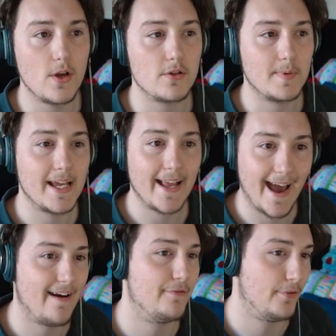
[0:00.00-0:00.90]
those being
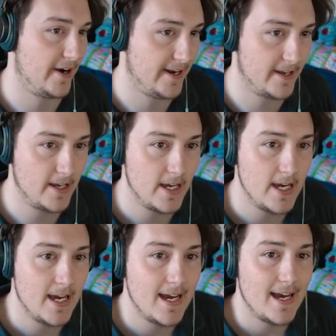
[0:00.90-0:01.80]
Avray,
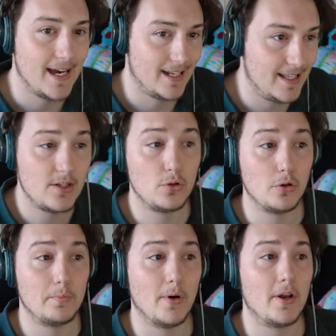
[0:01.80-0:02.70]
a
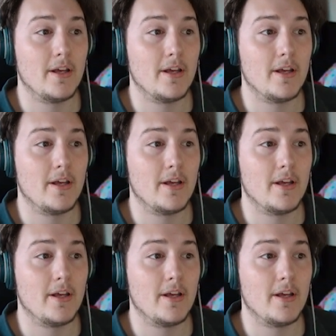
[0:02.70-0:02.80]
Discord bot